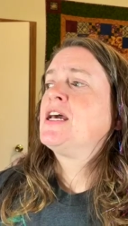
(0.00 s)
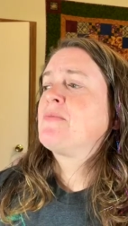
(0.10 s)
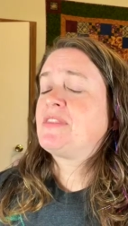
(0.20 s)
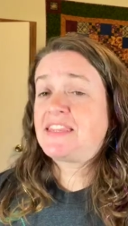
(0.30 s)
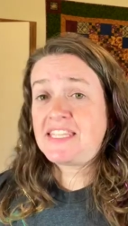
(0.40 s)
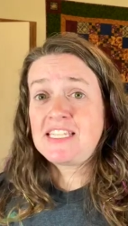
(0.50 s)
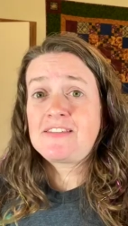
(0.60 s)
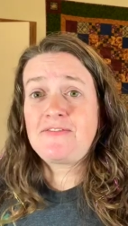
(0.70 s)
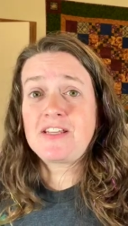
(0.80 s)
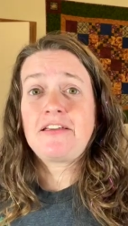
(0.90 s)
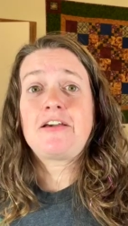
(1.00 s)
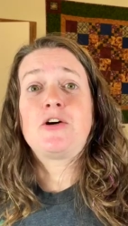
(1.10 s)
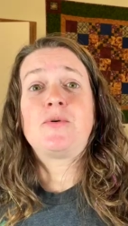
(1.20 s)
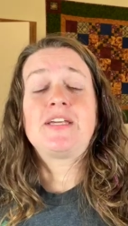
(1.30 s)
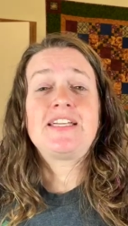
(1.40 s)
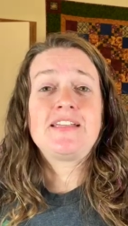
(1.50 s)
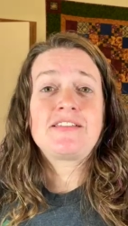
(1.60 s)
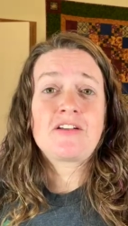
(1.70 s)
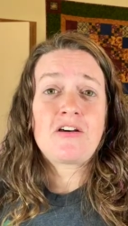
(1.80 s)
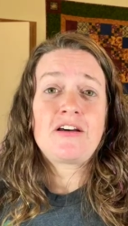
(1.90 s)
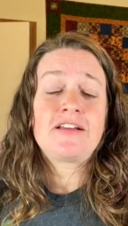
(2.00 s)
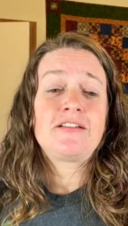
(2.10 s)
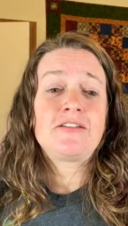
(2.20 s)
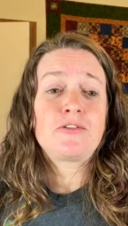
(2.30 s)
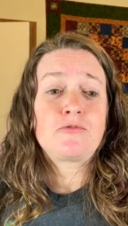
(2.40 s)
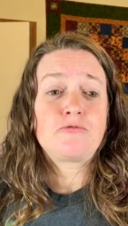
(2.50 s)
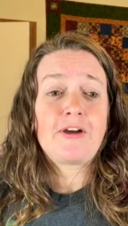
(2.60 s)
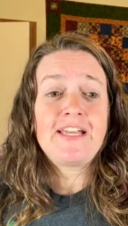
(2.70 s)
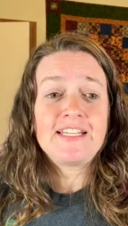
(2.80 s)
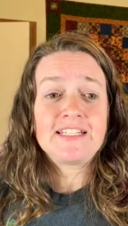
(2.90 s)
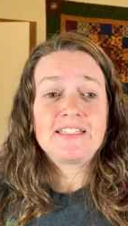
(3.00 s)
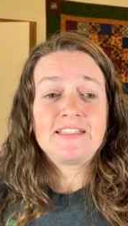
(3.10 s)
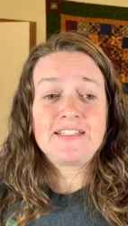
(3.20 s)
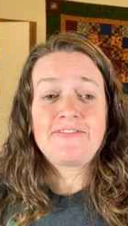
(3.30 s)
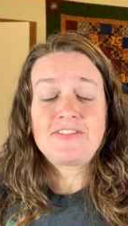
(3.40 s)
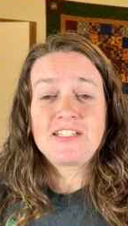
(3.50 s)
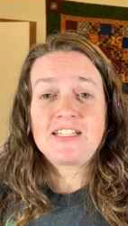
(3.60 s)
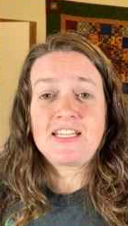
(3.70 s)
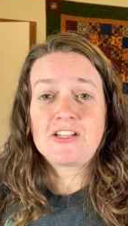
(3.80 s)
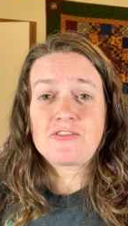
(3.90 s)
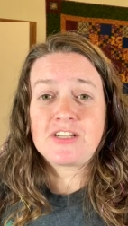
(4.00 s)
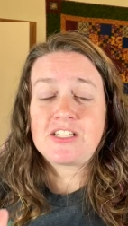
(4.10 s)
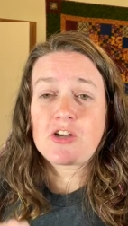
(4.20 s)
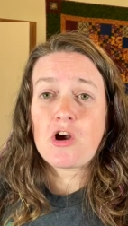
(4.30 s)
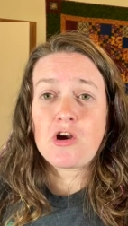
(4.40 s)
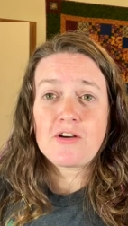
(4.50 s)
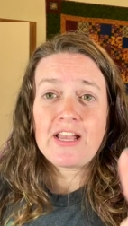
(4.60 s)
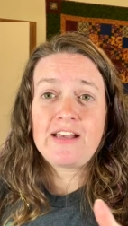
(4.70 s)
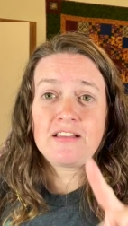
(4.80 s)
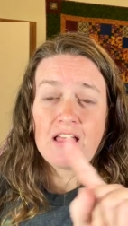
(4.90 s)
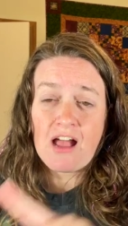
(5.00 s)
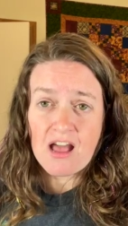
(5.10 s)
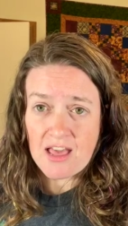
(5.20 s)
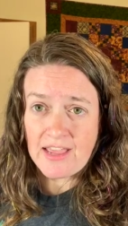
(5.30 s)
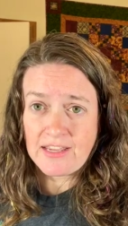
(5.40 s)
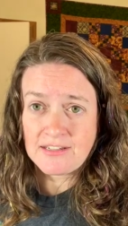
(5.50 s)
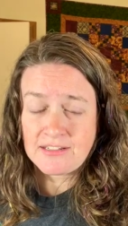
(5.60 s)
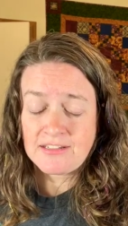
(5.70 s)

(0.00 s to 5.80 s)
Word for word: But this video is on the right lifted increase, RLI,